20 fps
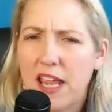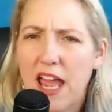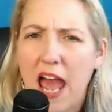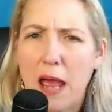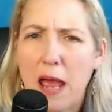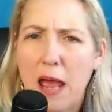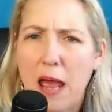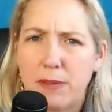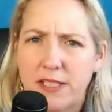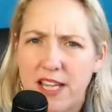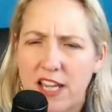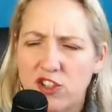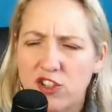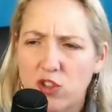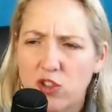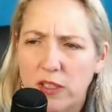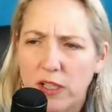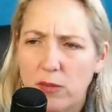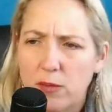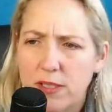it had
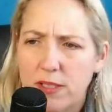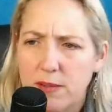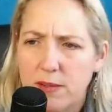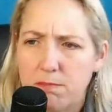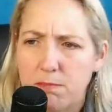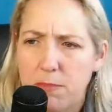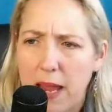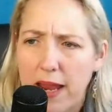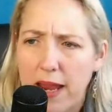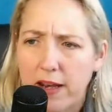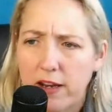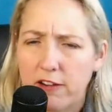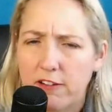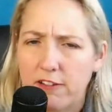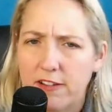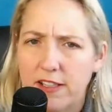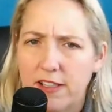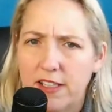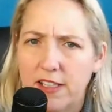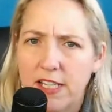potential and it was in beta
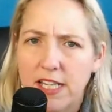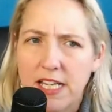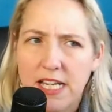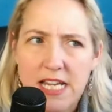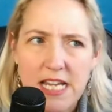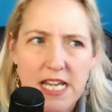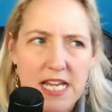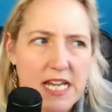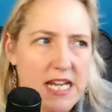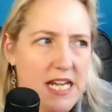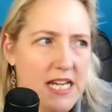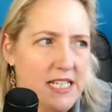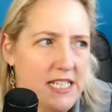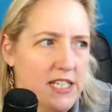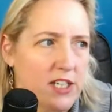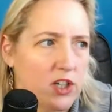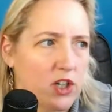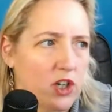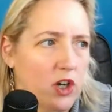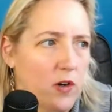and it
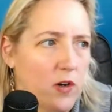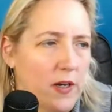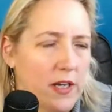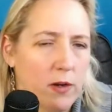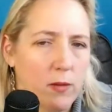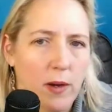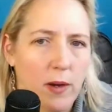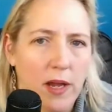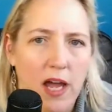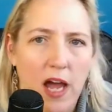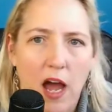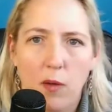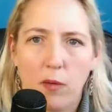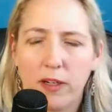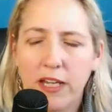didn't go anywhere.